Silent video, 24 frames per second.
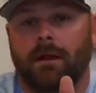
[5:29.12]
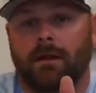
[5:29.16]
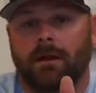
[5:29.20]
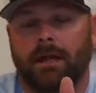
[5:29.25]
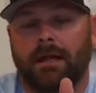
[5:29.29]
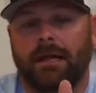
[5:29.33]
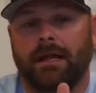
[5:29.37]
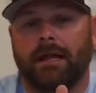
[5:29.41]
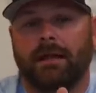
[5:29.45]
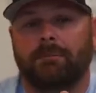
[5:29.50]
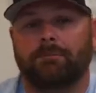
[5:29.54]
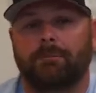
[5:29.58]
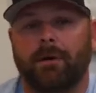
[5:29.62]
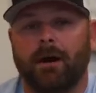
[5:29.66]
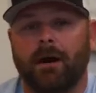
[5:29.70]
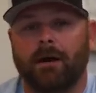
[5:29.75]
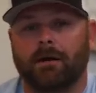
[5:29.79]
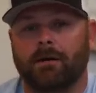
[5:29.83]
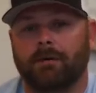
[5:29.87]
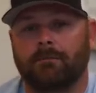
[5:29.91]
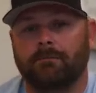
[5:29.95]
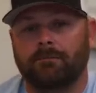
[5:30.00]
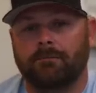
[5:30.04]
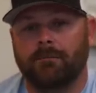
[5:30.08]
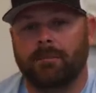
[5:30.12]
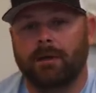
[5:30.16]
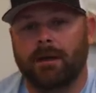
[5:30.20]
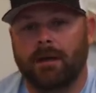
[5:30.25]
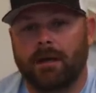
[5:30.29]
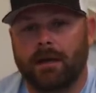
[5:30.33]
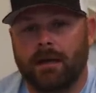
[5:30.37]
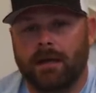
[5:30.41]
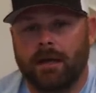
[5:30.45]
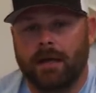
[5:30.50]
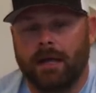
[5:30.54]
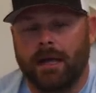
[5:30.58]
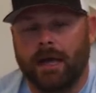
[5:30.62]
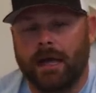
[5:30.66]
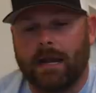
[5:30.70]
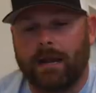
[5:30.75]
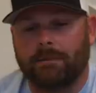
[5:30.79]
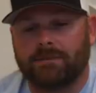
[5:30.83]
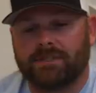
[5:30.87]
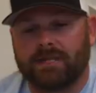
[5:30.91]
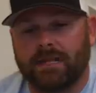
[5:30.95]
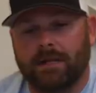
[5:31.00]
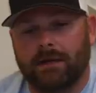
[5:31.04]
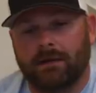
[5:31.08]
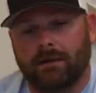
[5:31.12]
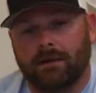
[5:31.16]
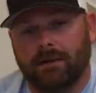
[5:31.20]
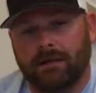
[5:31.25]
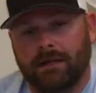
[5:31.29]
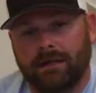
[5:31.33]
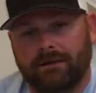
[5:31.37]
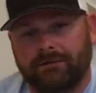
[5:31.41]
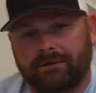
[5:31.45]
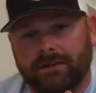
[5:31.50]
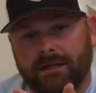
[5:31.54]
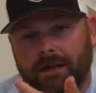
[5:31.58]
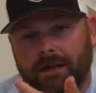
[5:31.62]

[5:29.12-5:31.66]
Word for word: let it hit bottom, and I'm just gonna lift